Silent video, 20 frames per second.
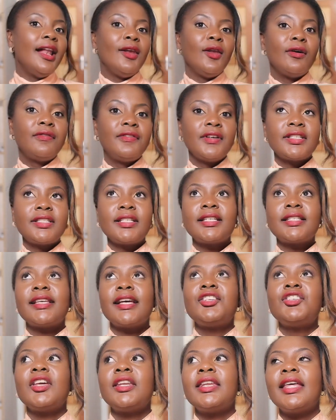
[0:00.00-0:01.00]
Loafers are
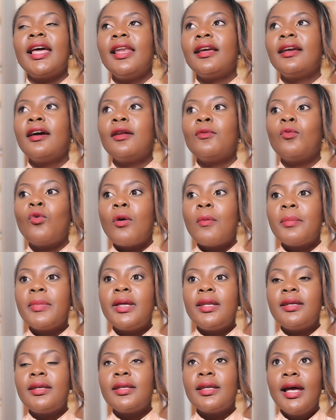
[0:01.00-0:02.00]
such an elegant
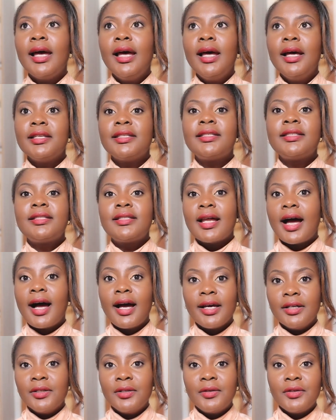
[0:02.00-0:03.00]
woman
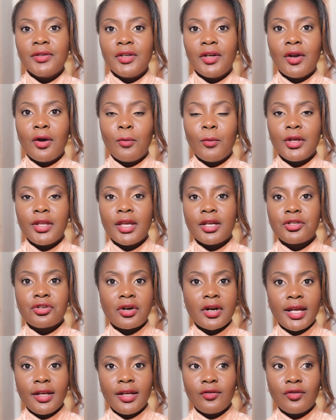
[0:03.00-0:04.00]
style, you know, when you're
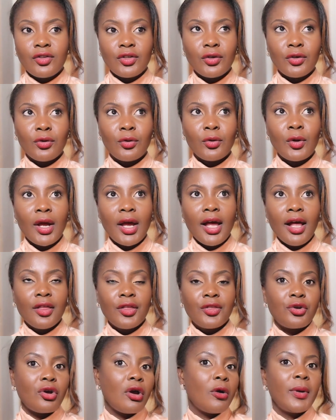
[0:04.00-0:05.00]
trying to
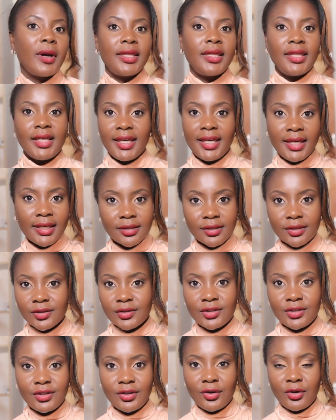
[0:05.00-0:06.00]
throw away the
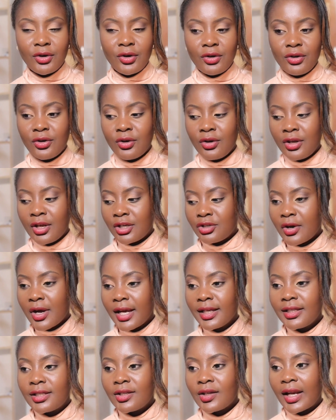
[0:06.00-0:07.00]
heels, you know, you're
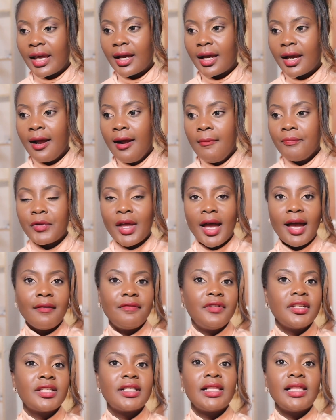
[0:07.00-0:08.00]
trying to like
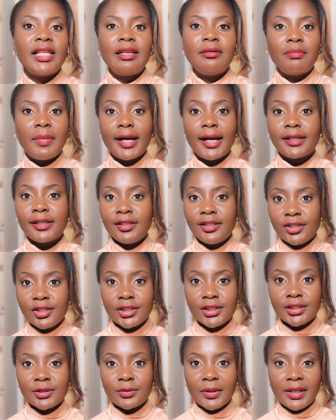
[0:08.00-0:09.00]
have this laid back
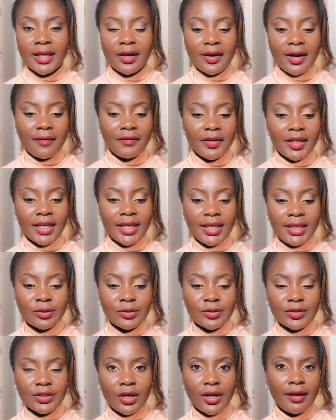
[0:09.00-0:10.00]
look without having
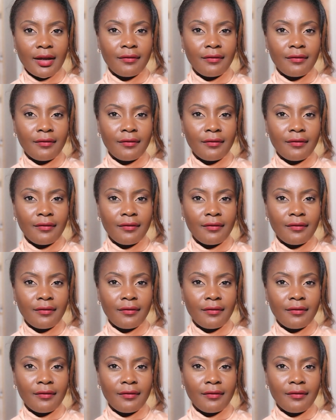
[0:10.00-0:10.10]
heels on.